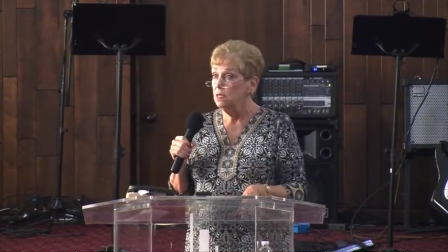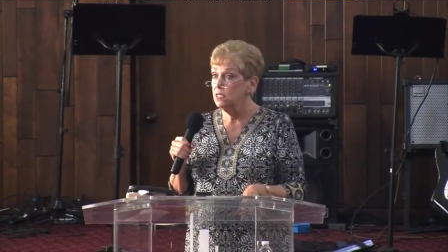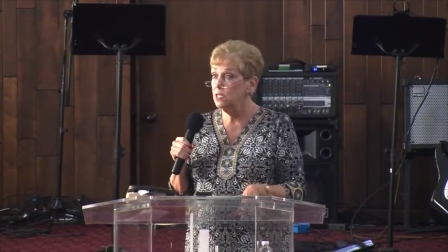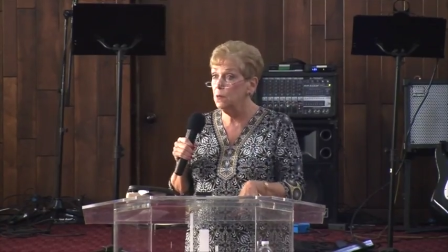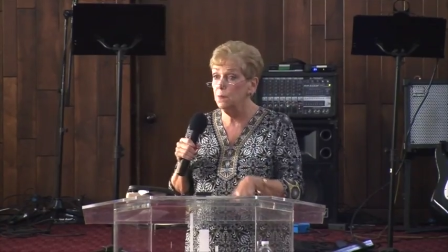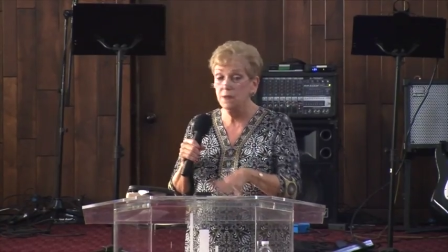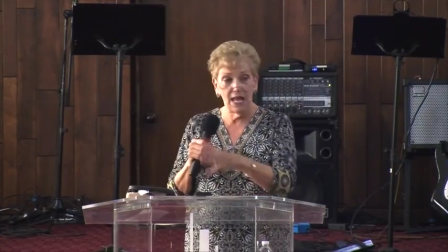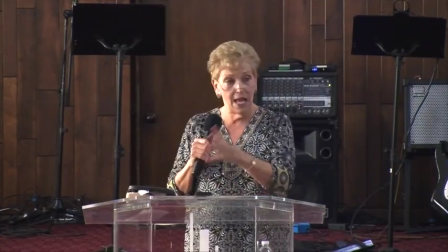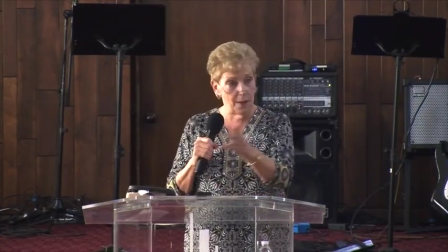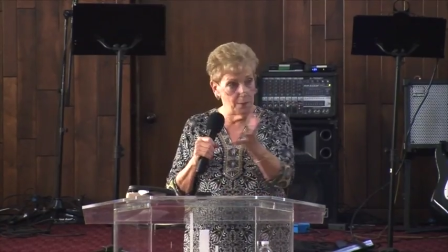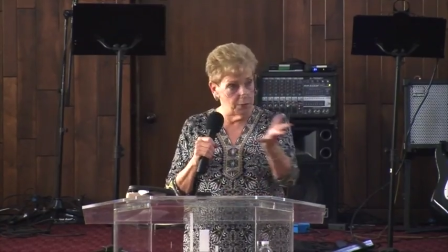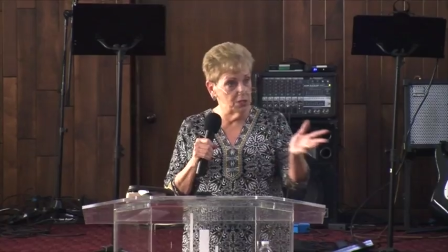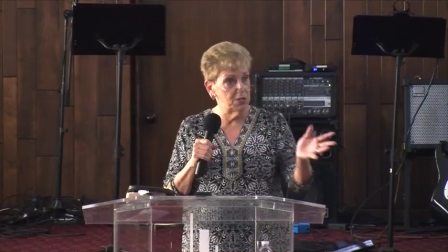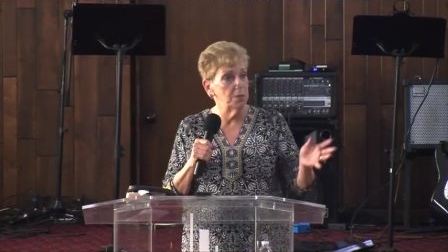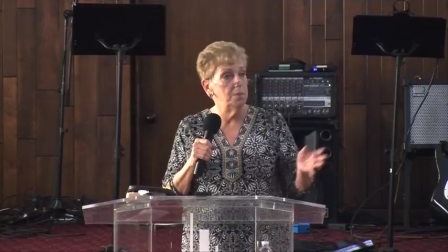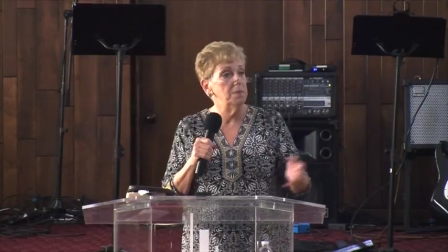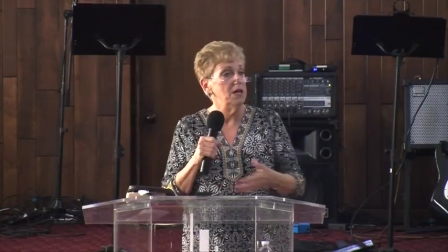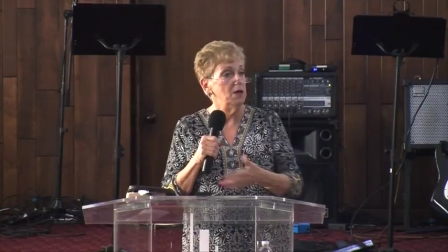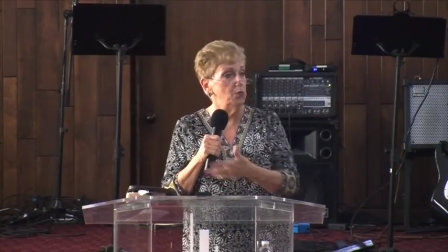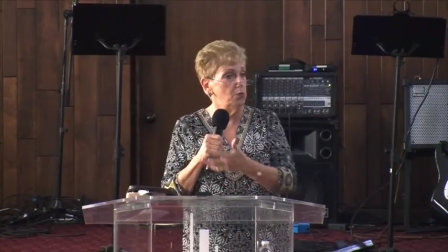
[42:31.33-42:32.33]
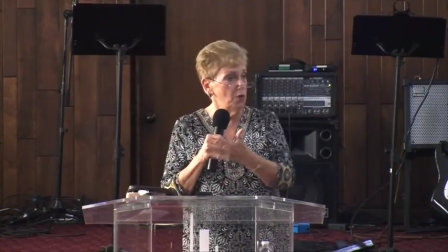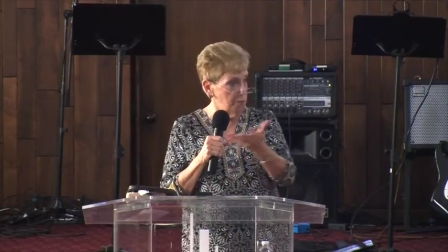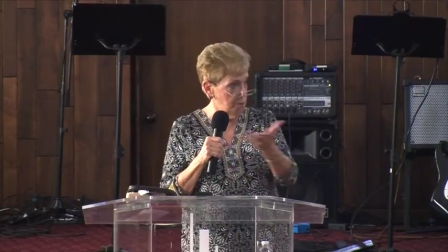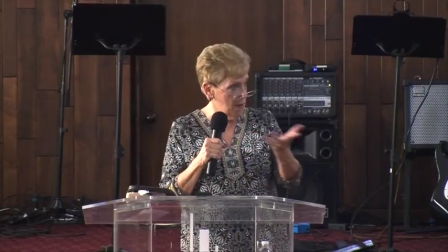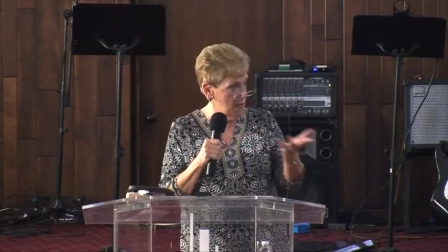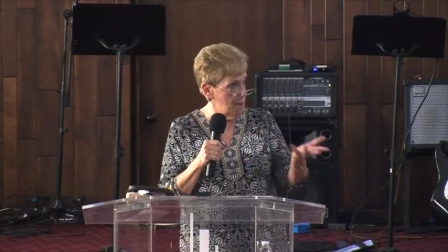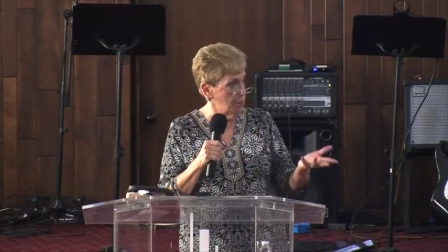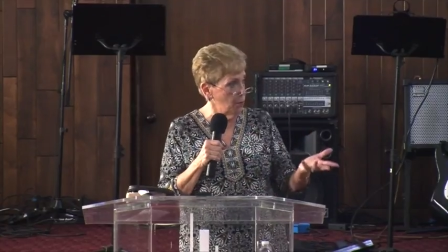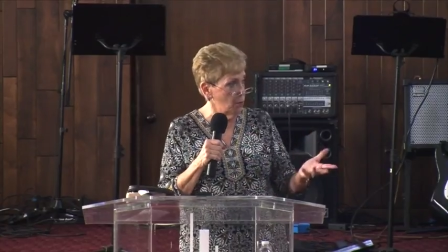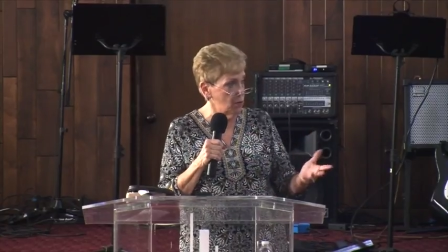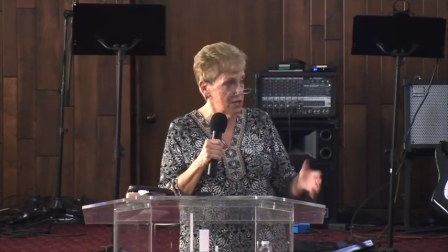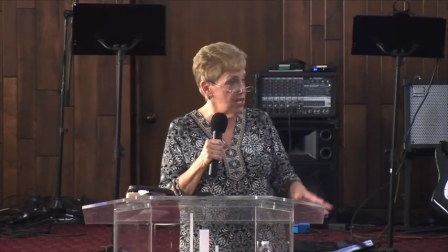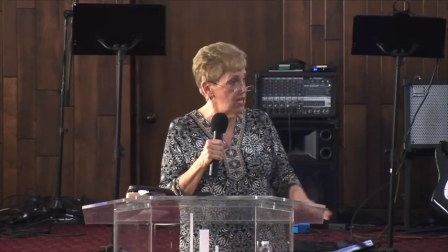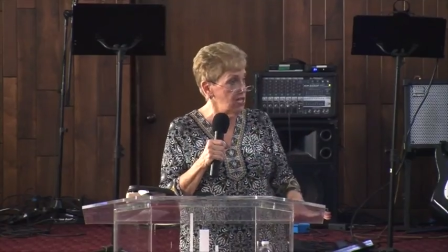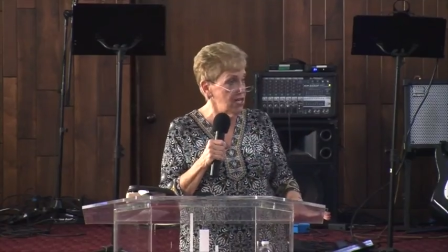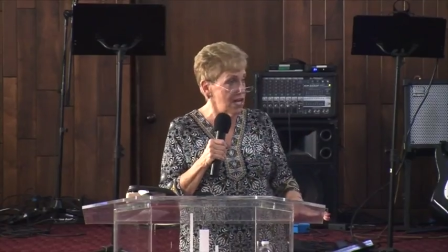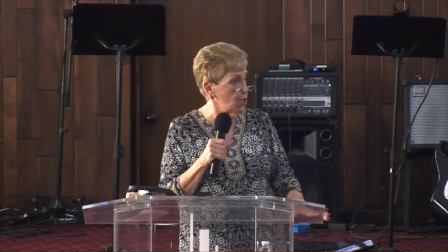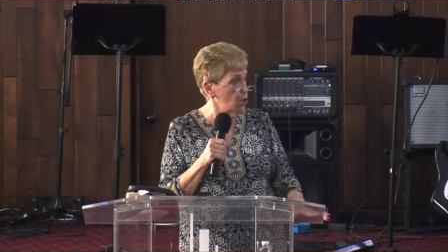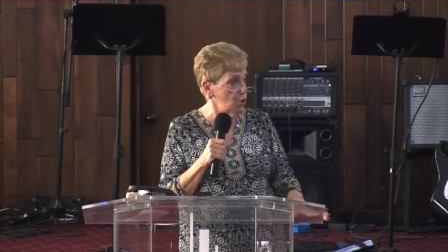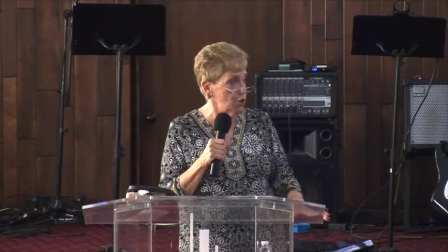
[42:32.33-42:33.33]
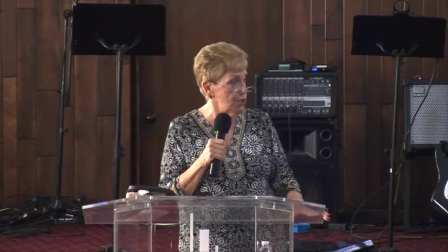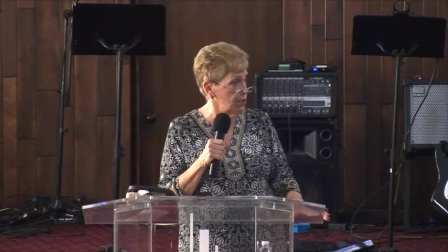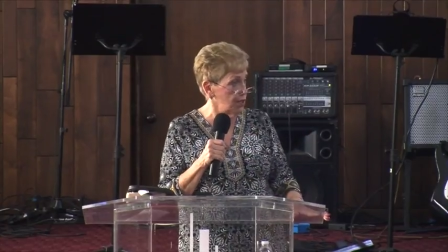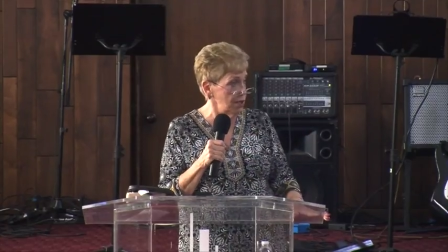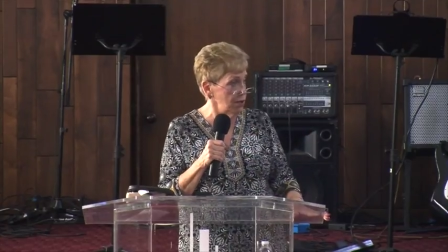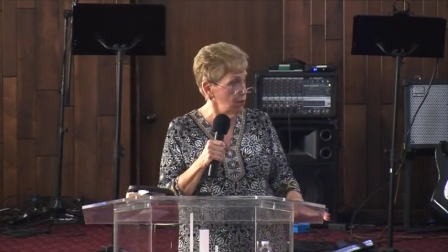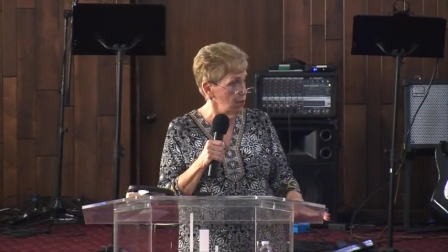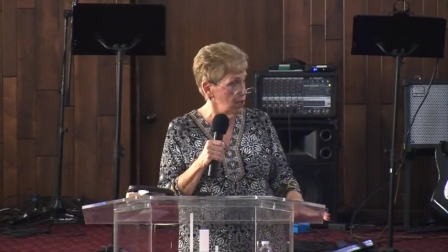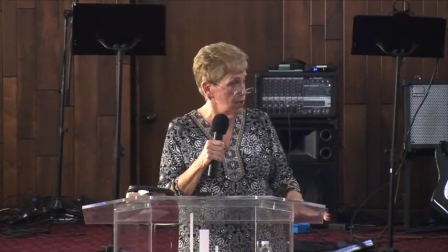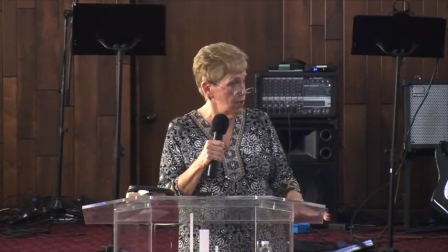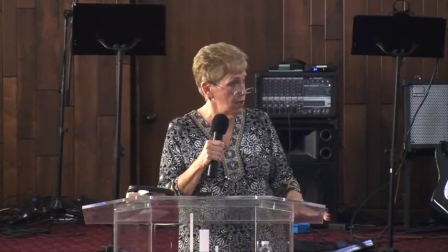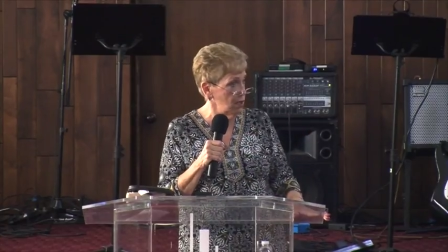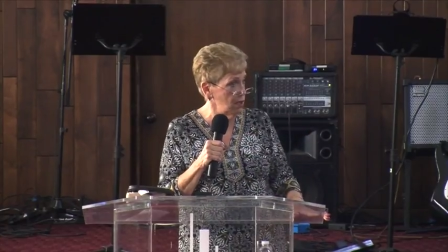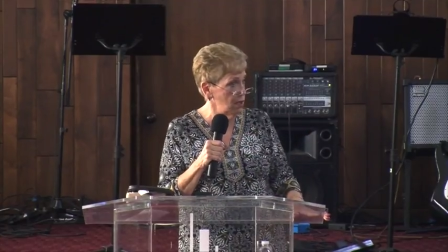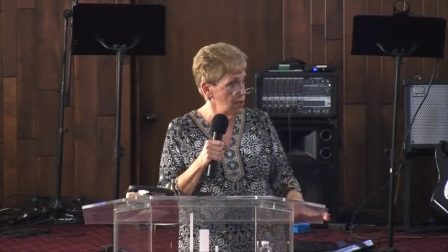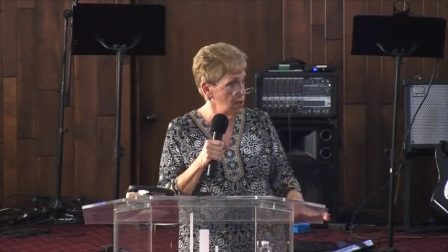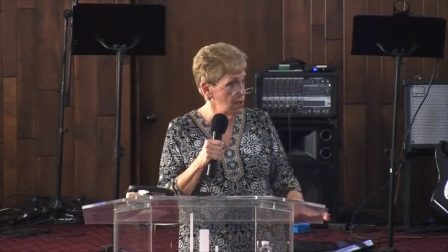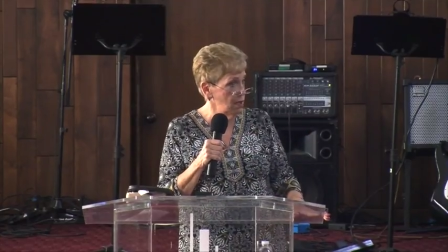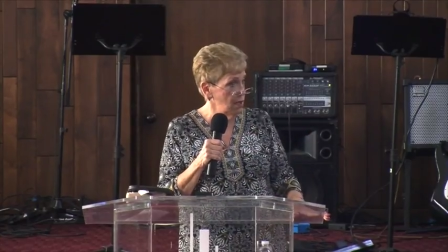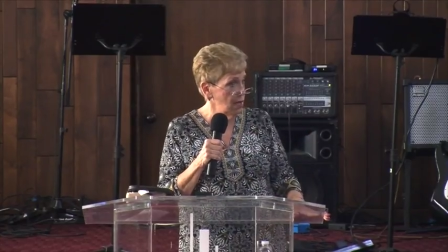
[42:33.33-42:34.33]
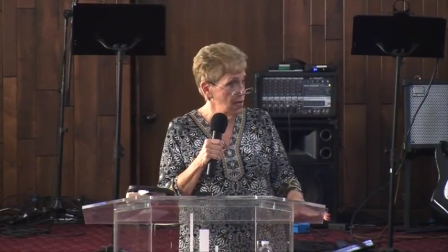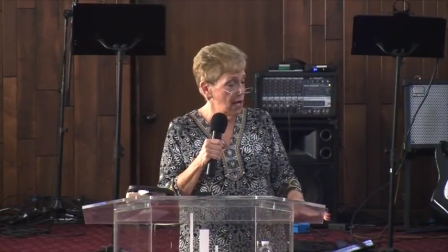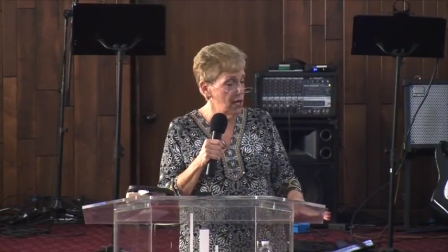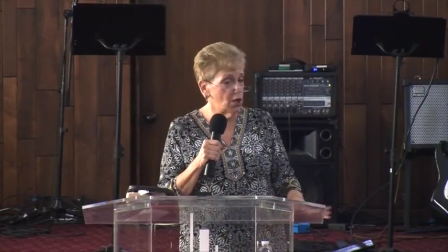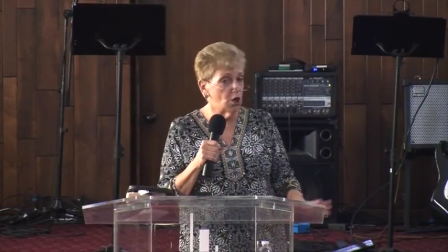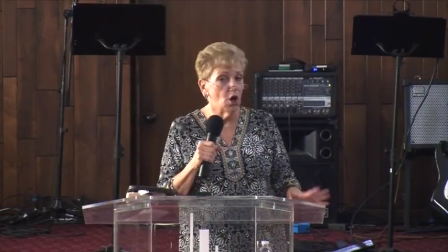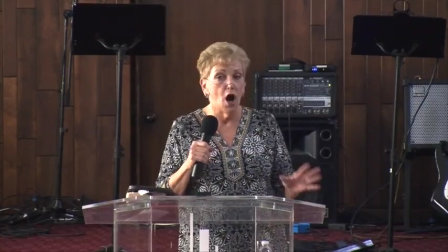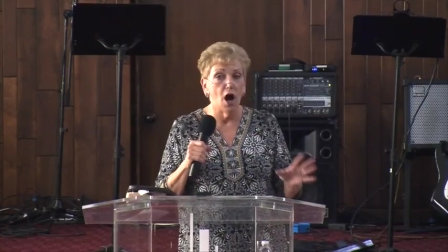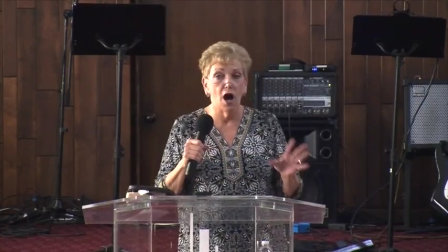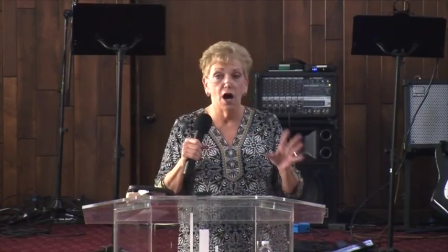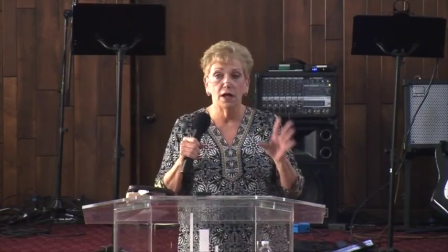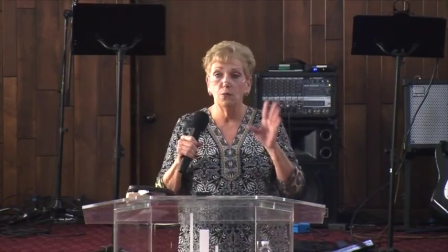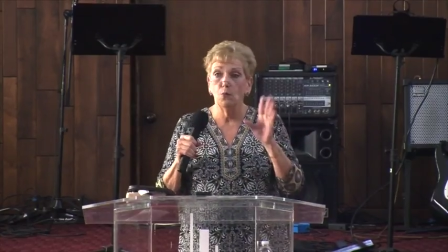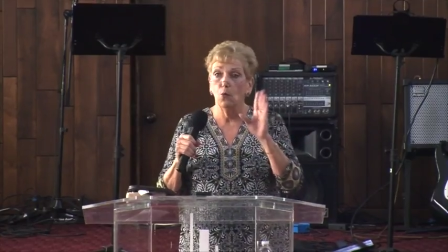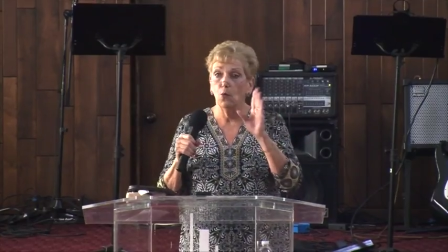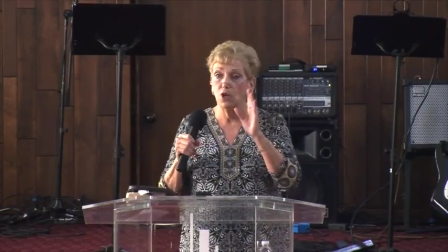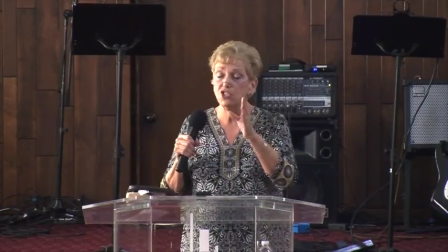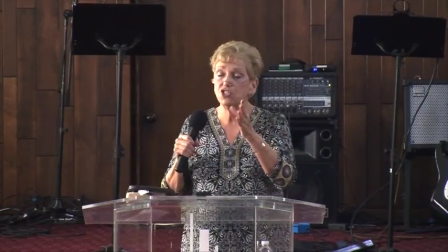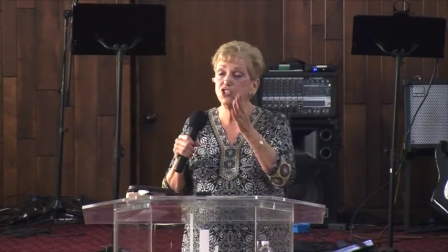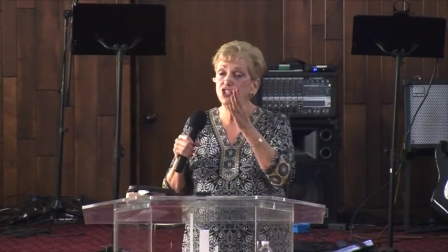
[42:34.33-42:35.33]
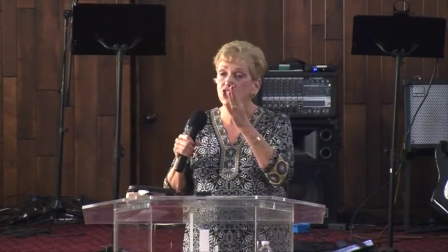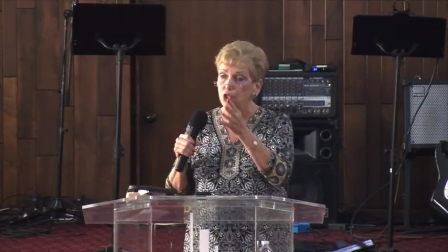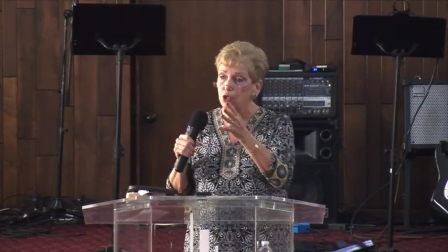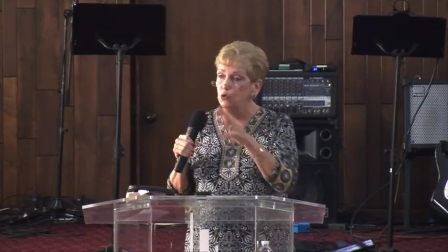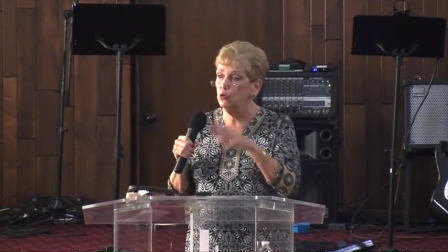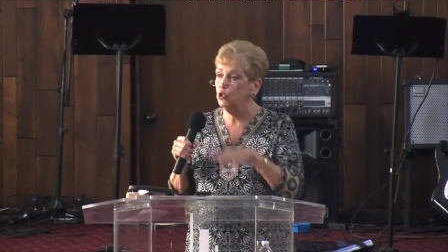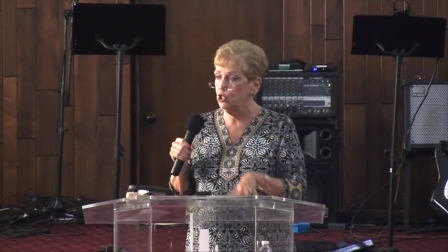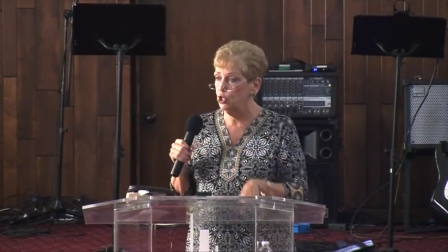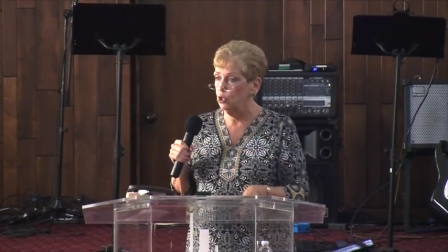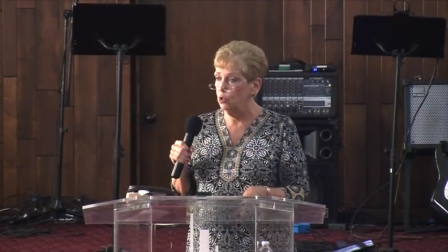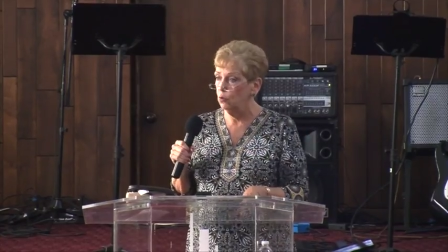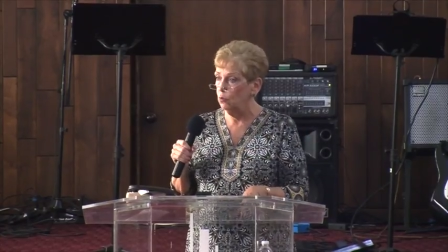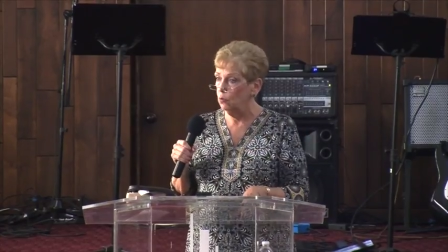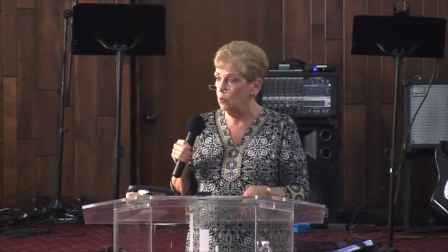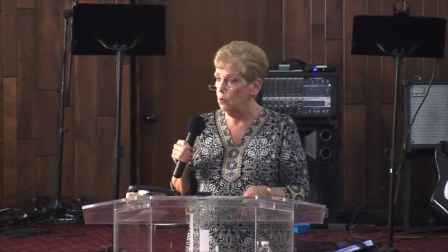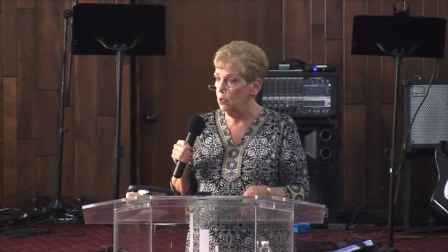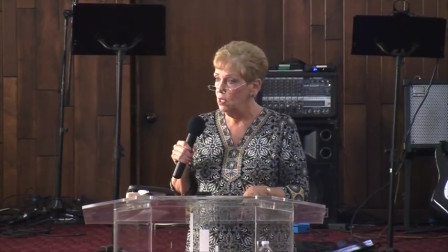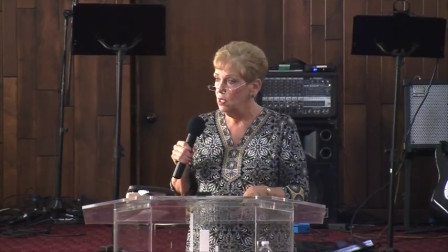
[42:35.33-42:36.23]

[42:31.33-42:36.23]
to be able to be with people, and he, he couldn't do it. And God wants to use you.